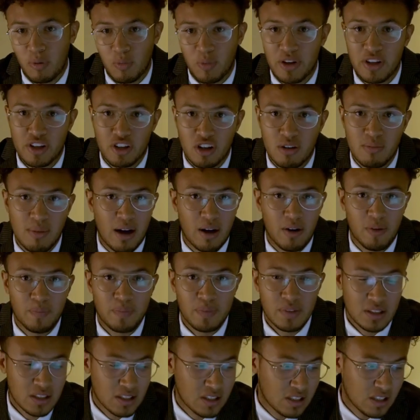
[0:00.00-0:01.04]
when you come out.
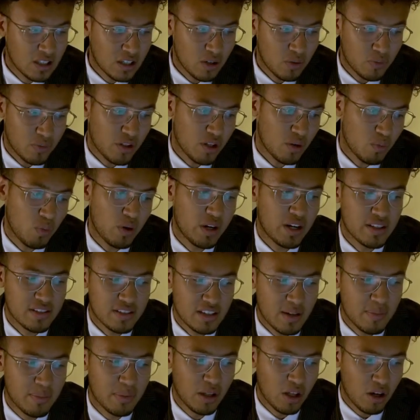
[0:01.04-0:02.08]
And when I say
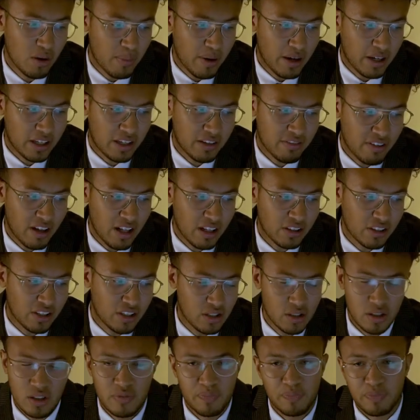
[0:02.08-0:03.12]
below market
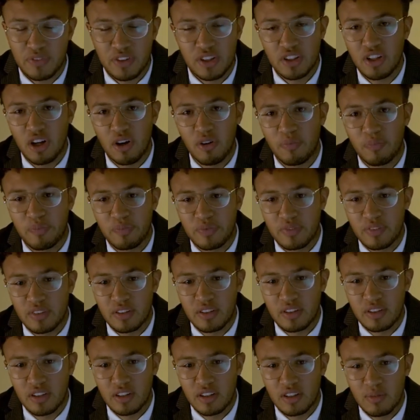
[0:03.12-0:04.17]
value, you
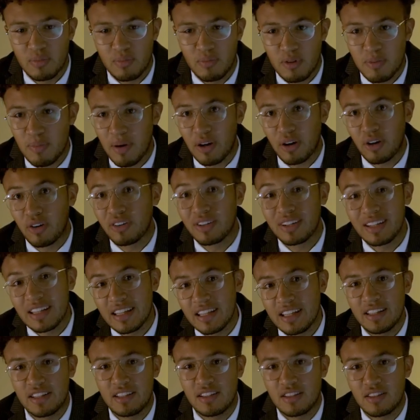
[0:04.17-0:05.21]
might not
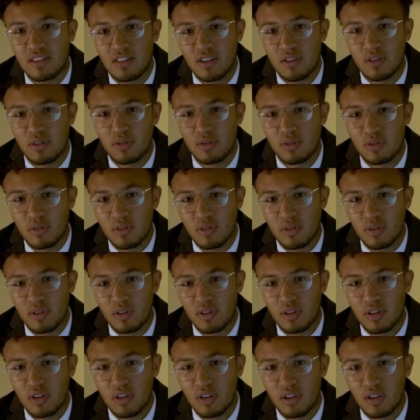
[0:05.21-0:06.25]
need to
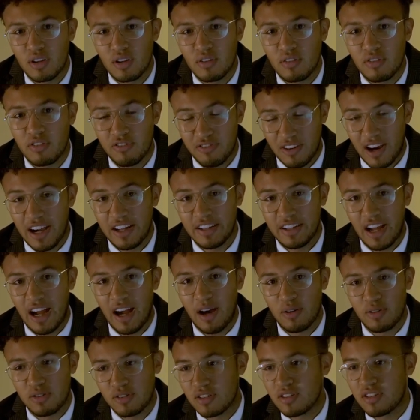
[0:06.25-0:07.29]
find a
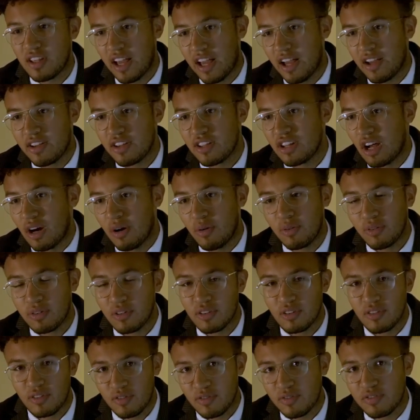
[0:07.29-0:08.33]
house that's,
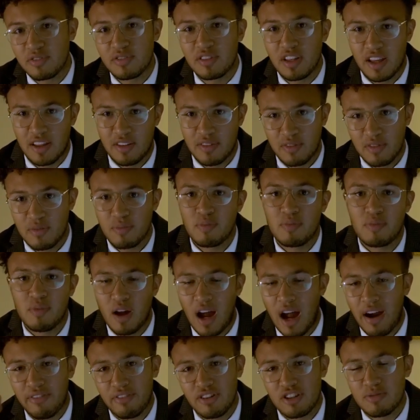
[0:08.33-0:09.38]
say
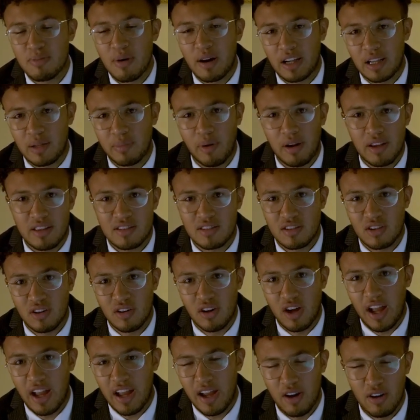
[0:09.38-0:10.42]
average market price is
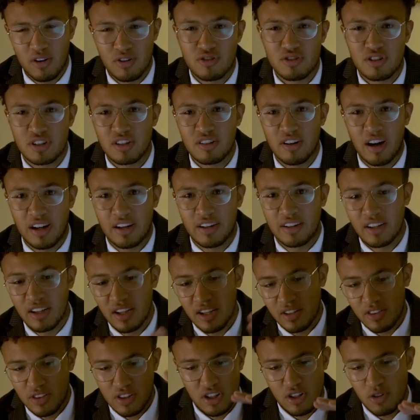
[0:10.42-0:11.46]
100 grand,
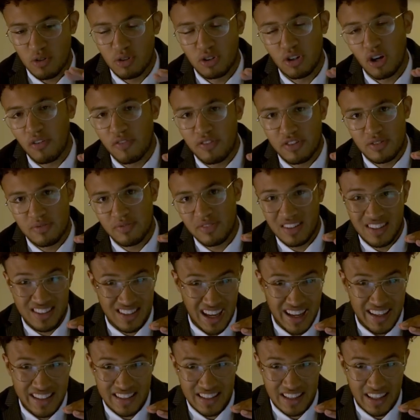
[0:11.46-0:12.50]
that you would go for something that's
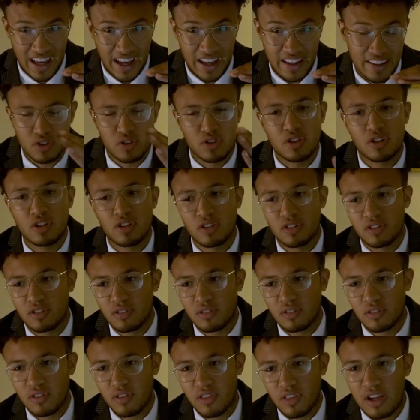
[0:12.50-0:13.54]
80k. You could
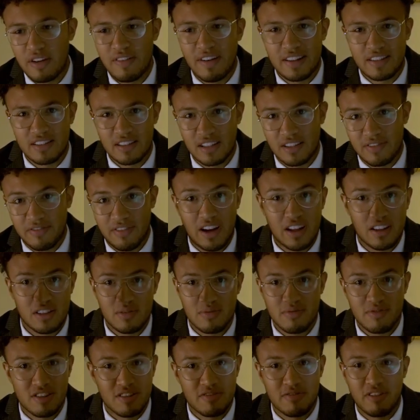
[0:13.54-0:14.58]
theoretically find something
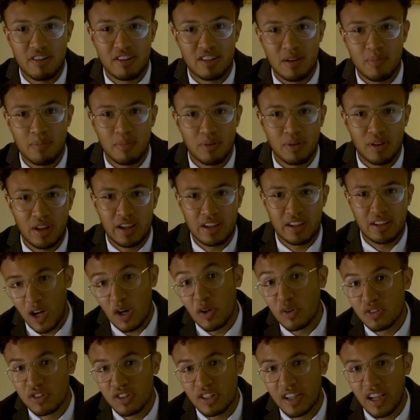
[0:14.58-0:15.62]
that's, for example, like
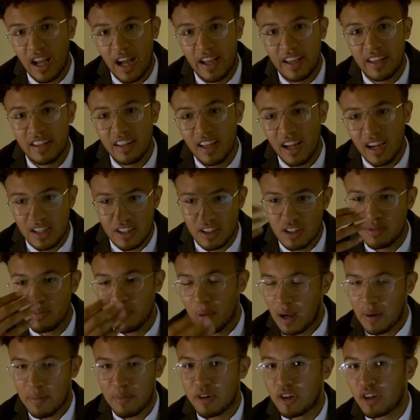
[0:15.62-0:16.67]
100k, and
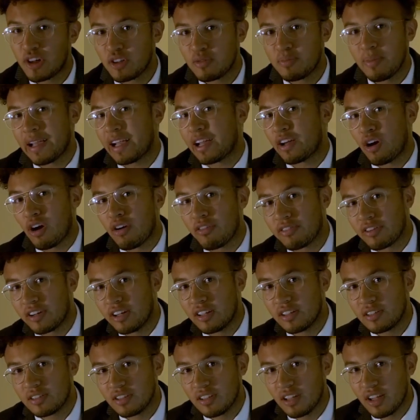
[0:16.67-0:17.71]
you could make an offer
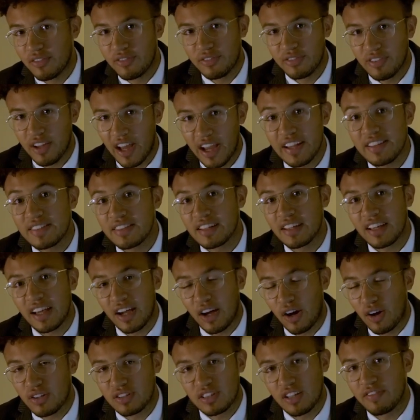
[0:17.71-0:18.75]
of 80k
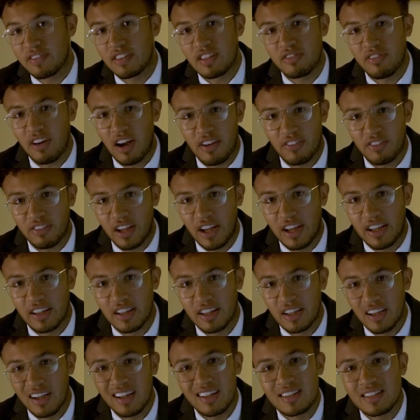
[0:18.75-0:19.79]
or 75k
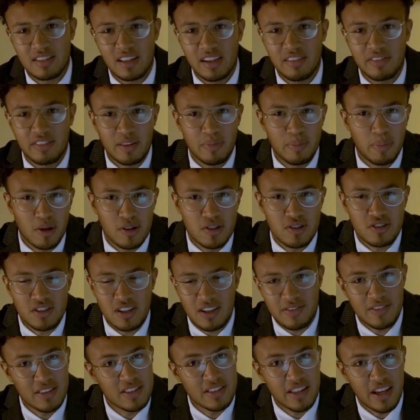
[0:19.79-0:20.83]
and see if they budge, see
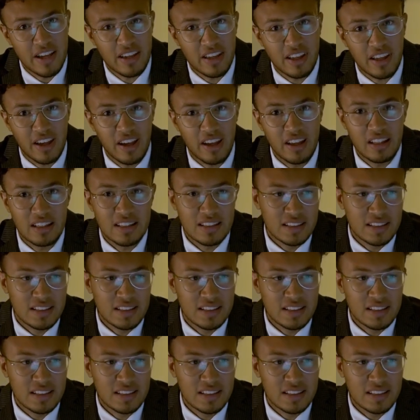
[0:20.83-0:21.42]
if they take it.